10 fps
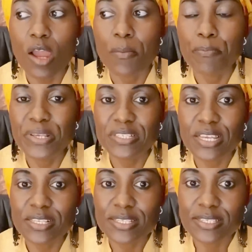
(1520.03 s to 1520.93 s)
uh,
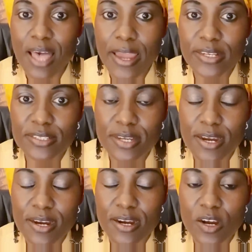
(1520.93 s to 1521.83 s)
business site
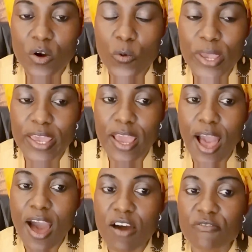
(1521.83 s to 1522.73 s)
uh, we
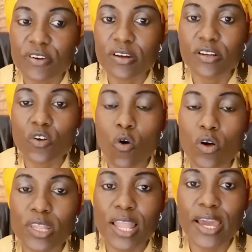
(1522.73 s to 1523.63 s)
have an
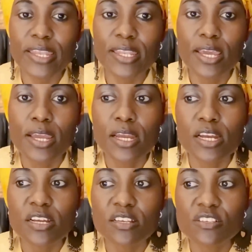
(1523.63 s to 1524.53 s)
online
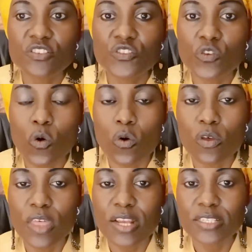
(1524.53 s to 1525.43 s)
uh,
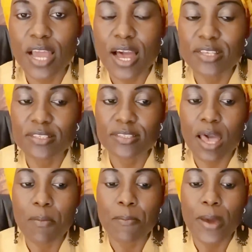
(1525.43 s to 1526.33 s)
store that has
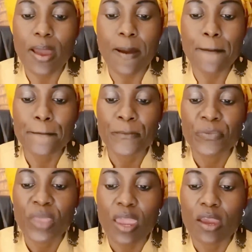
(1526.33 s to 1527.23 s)
some um,
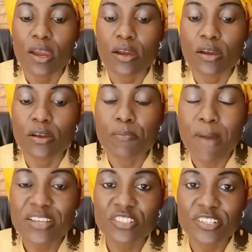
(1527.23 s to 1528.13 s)
uh,
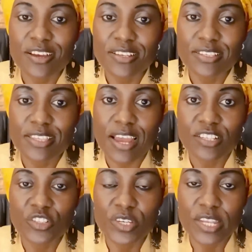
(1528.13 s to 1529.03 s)
merchandise
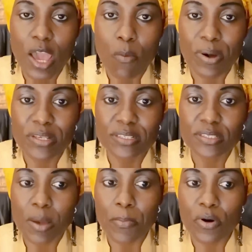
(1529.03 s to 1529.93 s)
that you can help us
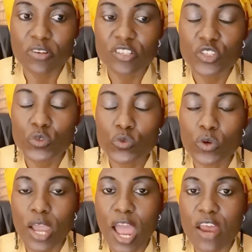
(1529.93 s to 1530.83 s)
support to
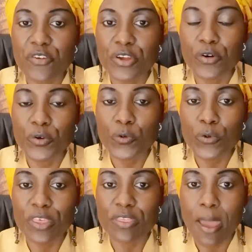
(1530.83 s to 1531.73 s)
carry on
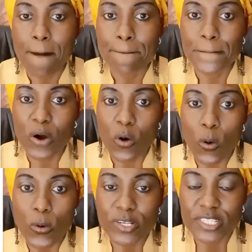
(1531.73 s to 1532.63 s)
with more
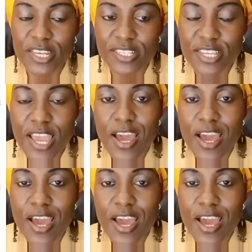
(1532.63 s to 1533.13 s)
content